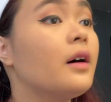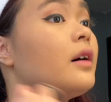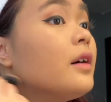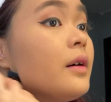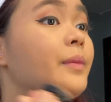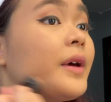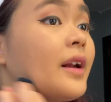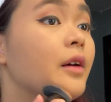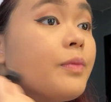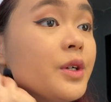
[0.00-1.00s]
And
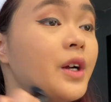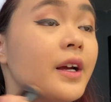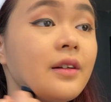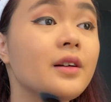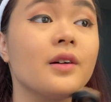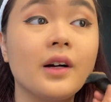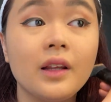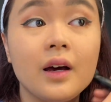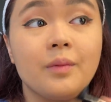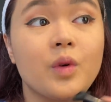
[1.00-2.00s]
I've been trying to cook a
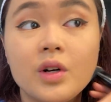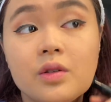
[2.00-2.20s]
lot more,